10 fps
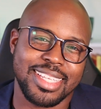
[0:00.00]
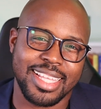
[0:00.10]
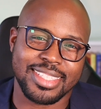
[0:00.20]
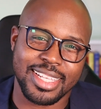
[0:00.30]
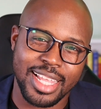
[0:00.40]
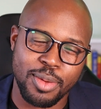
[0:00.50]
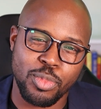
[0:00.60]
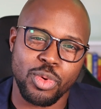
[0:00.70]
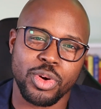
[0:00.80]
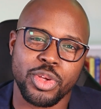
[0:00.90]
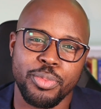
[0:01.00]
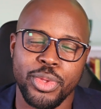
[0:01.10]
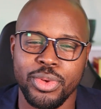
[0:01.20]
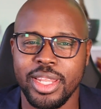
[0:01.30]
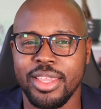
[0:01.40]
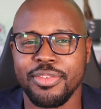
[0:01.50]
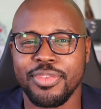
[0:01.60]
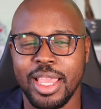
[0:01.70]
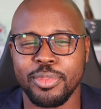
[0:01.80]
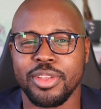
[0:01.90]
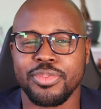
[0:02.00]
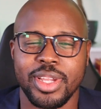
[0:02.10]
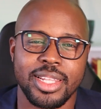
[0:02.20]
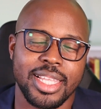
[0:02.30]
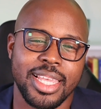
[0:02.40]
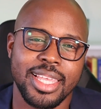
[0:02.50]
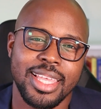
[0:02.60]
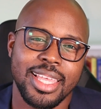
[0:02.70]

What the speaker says: It's a lot more community, family friendly.